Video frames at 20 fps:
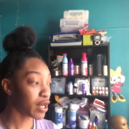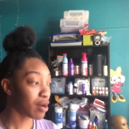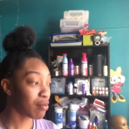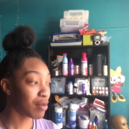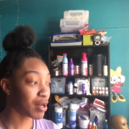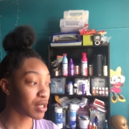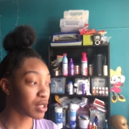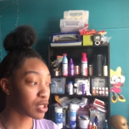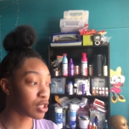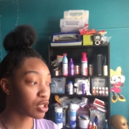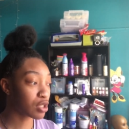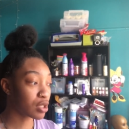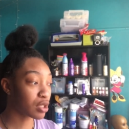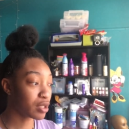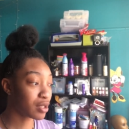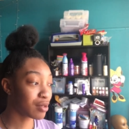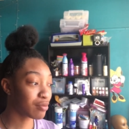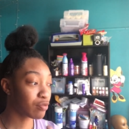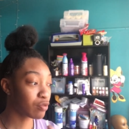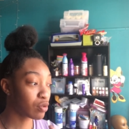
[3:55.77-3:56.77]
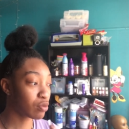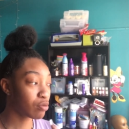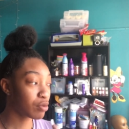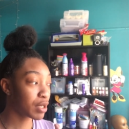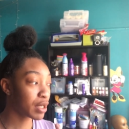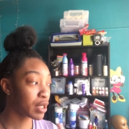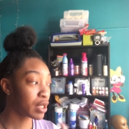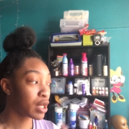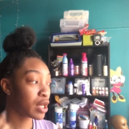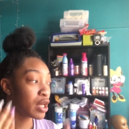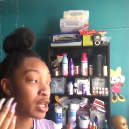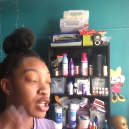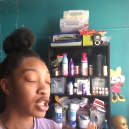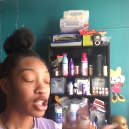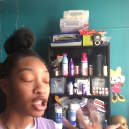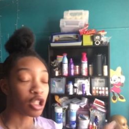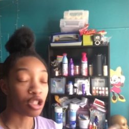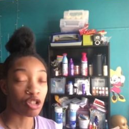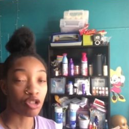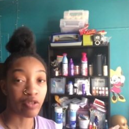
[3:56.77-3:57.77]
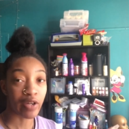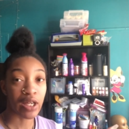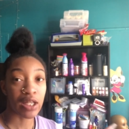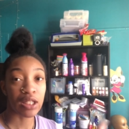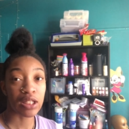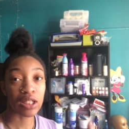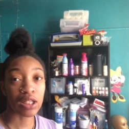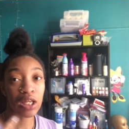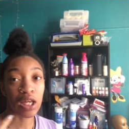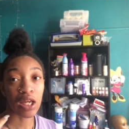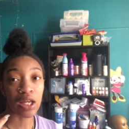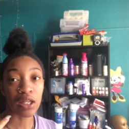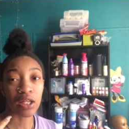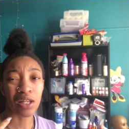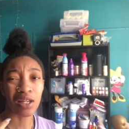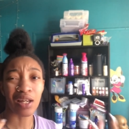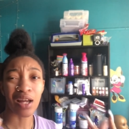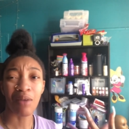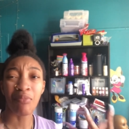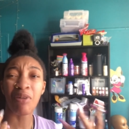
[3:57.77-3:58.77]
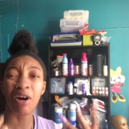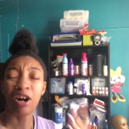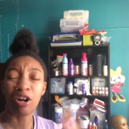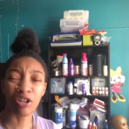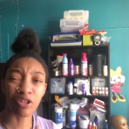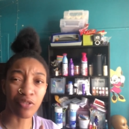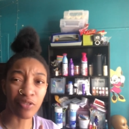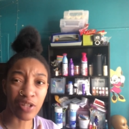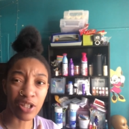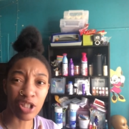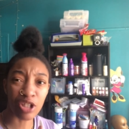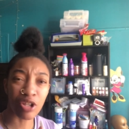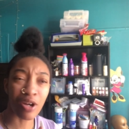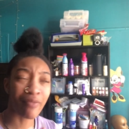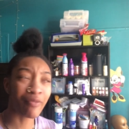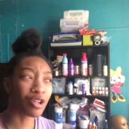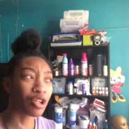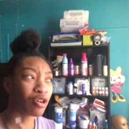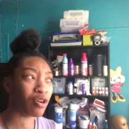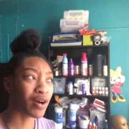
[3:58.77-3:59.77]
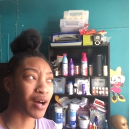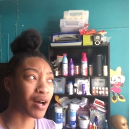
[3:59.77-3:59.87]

now I'm about to just clean up real quick get dressed, and then I'm hungry. So I'm gonna go